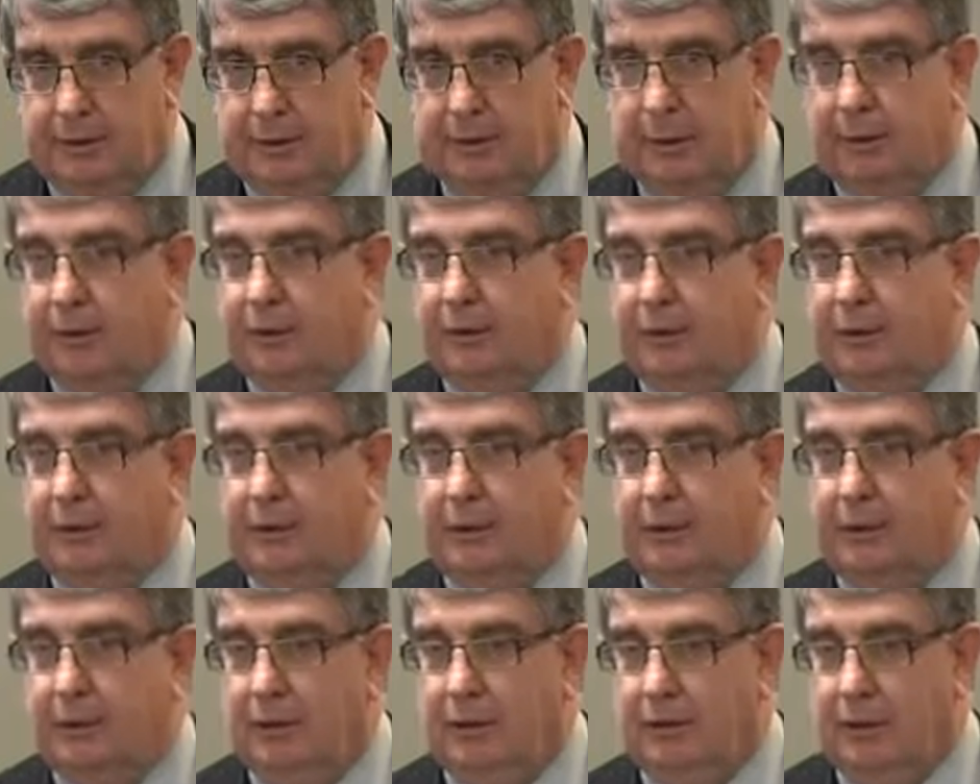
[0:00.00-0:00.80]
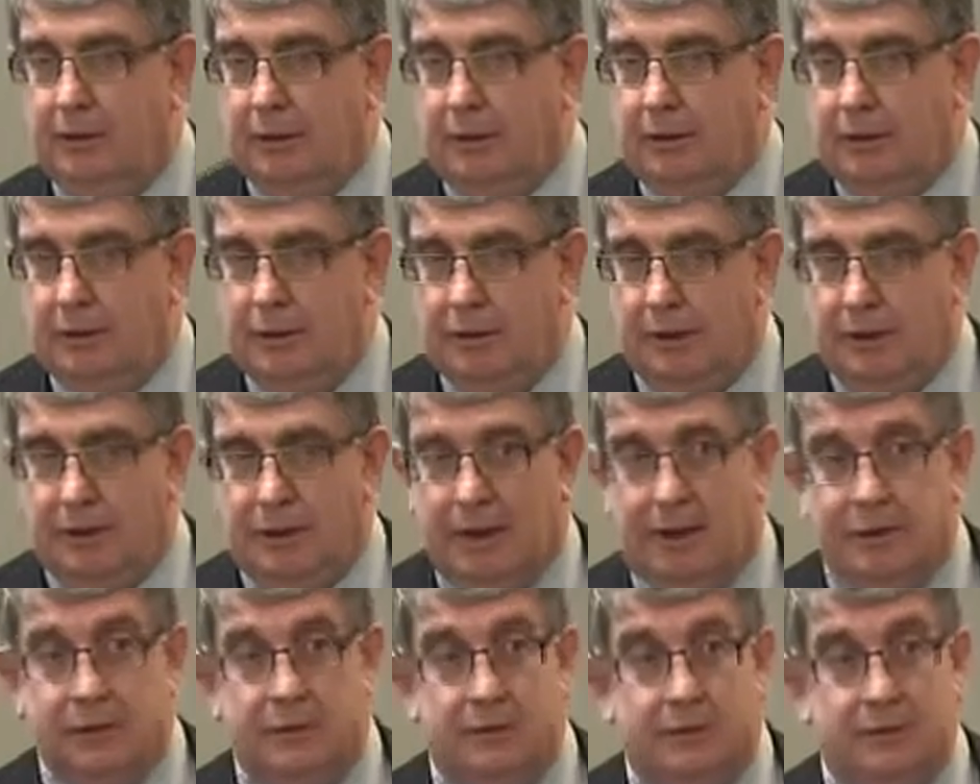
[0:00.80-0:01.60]
that
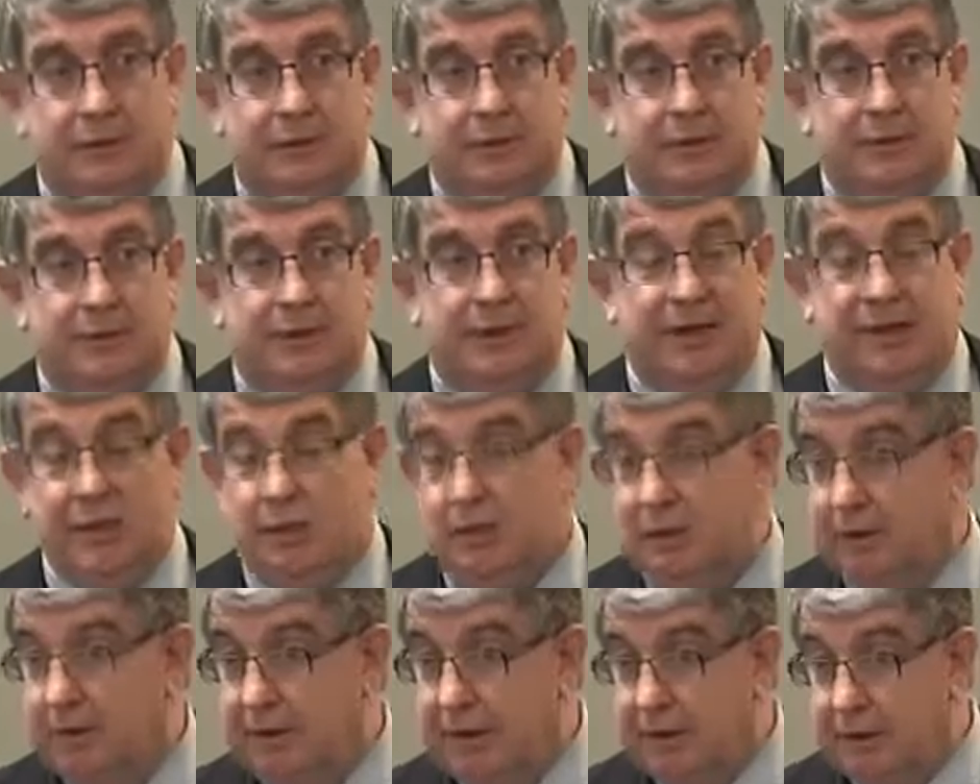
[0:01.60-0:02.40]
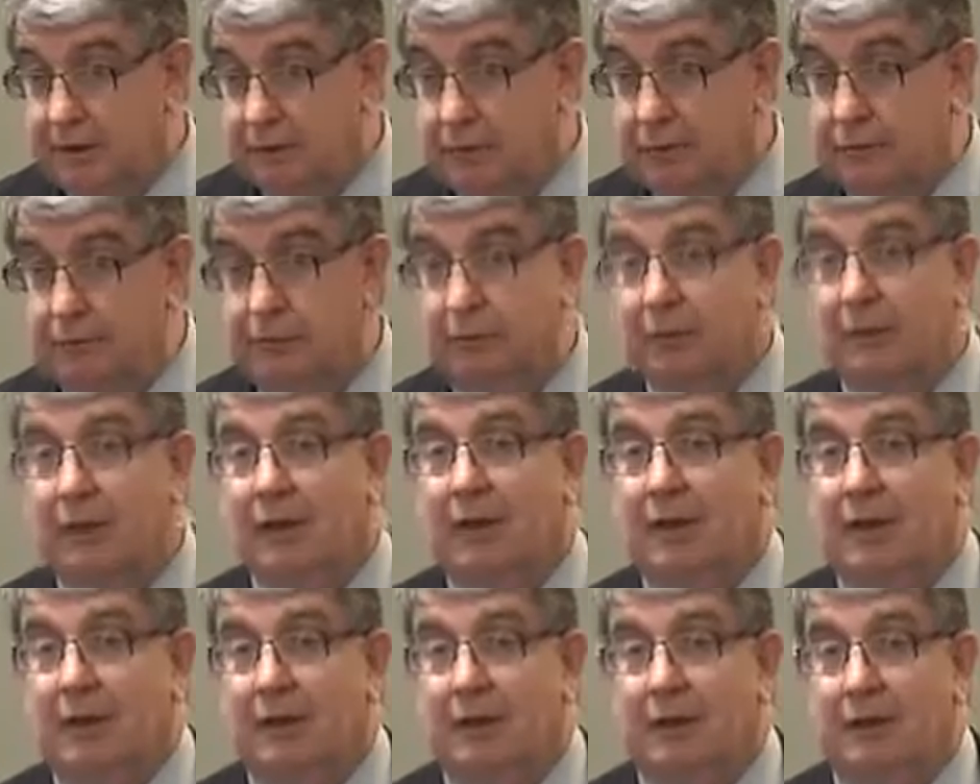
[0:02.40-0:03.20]
agencies be innovative
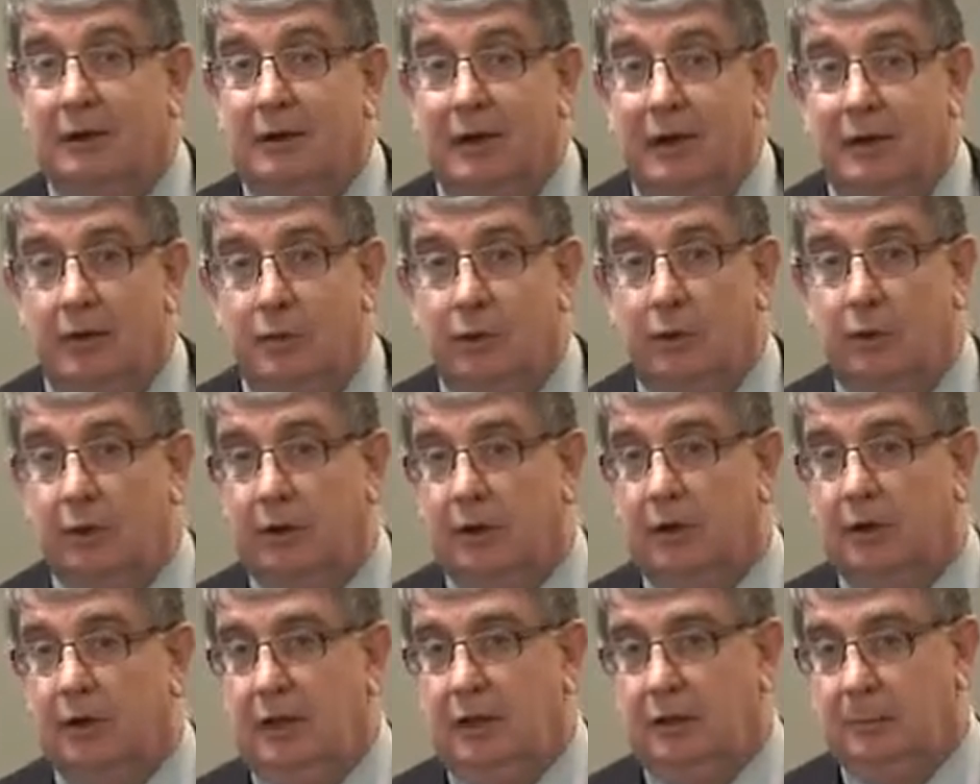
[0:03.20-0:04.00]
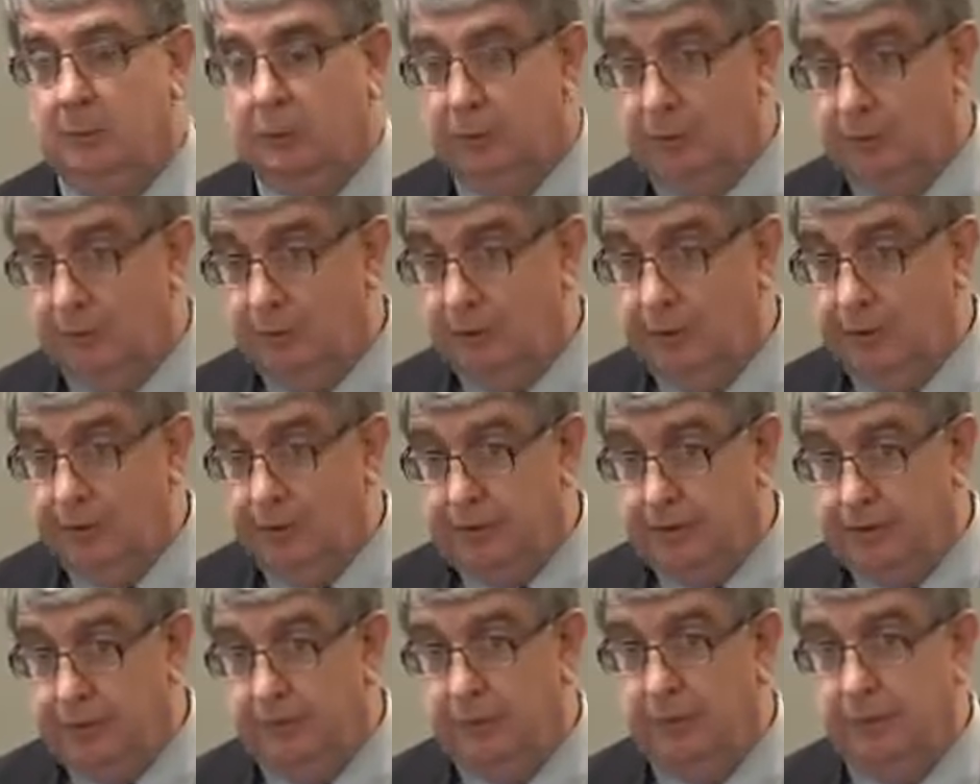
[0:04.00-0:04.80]
and work collaboratively
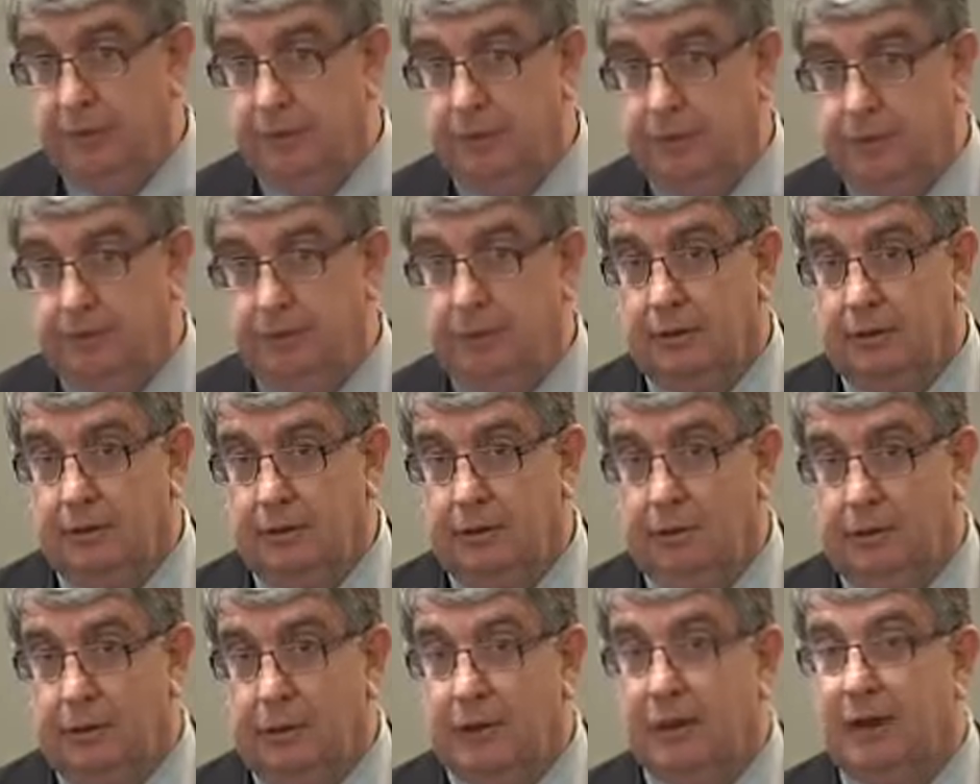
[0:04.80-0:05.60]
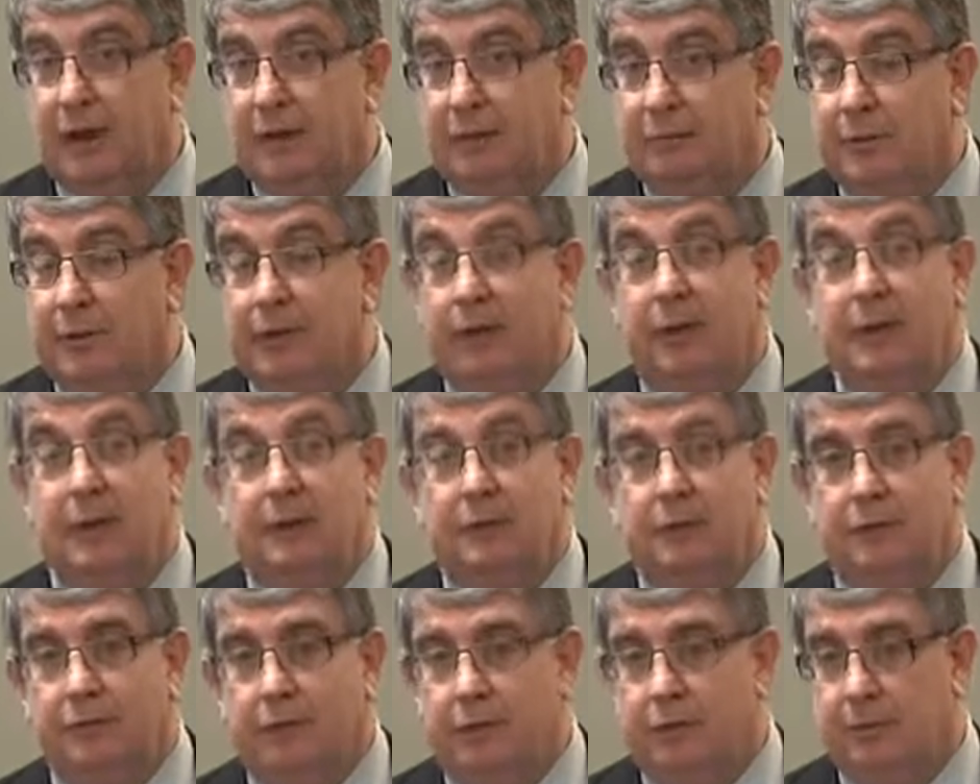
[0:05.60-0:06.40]
with government
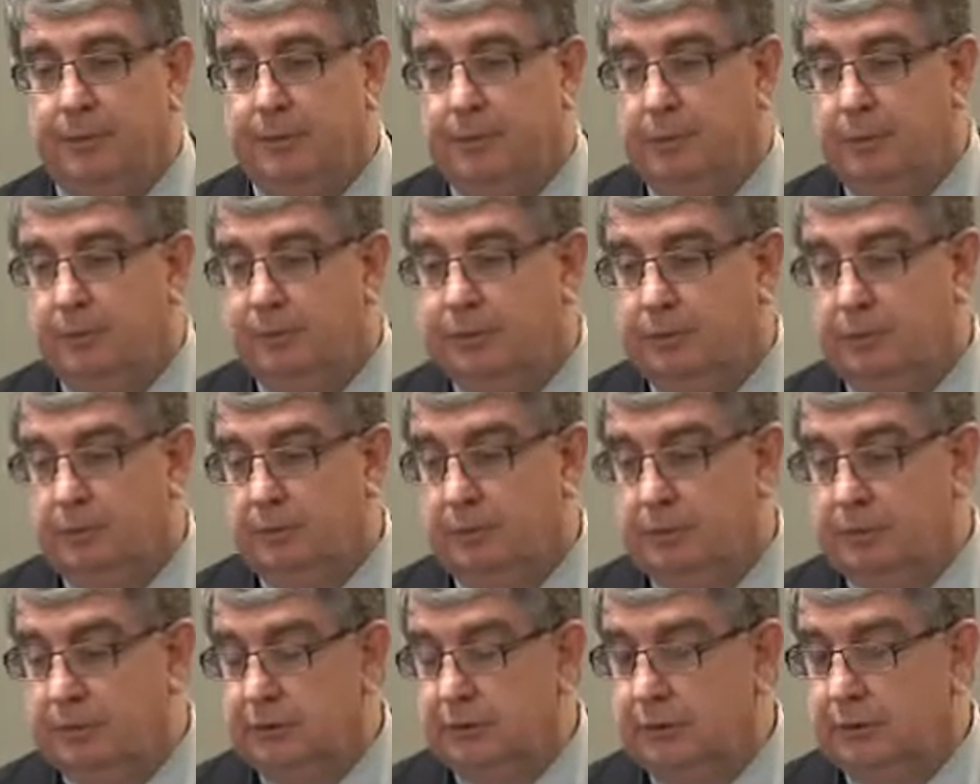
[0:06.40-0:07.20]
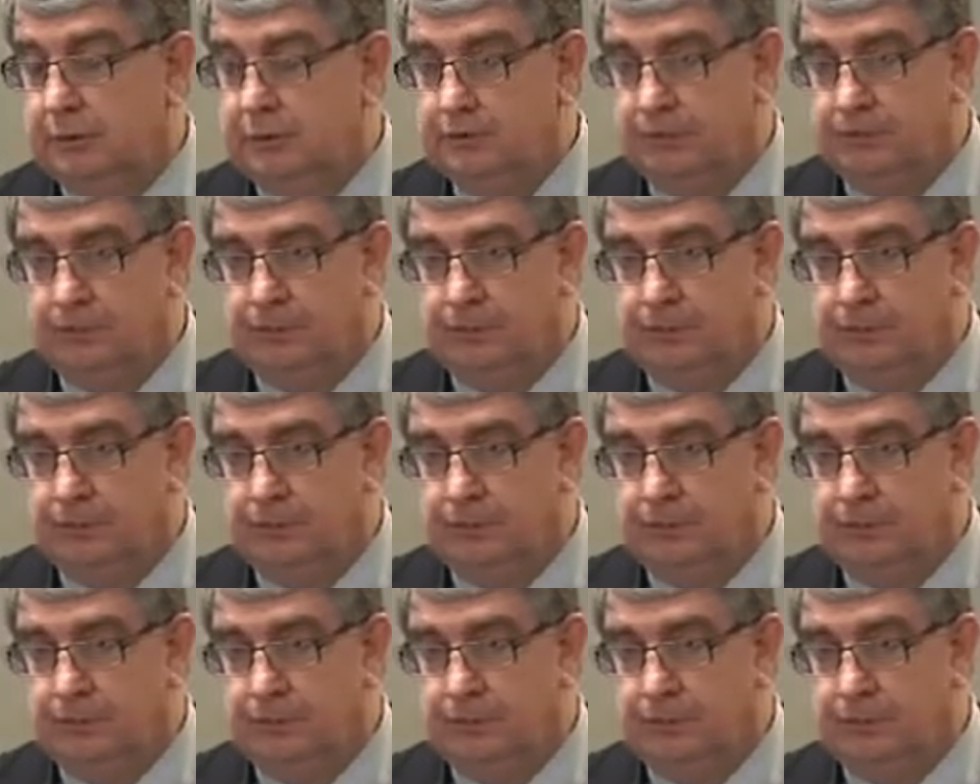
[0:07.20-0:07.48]
in developing new services.